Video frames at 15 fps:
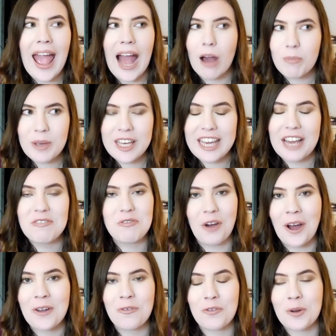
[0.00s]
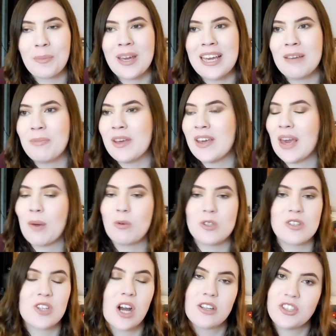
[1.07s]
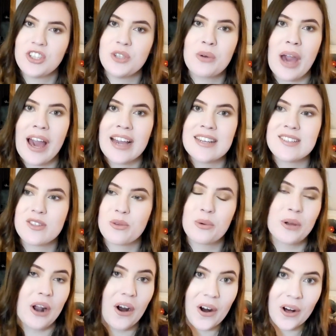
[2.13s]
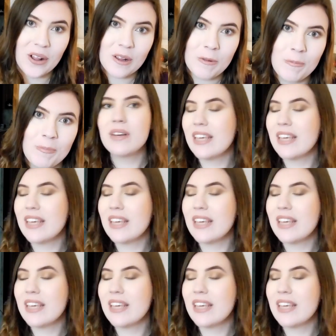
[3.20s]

happy and fun for me being able to talk to you guys through it all.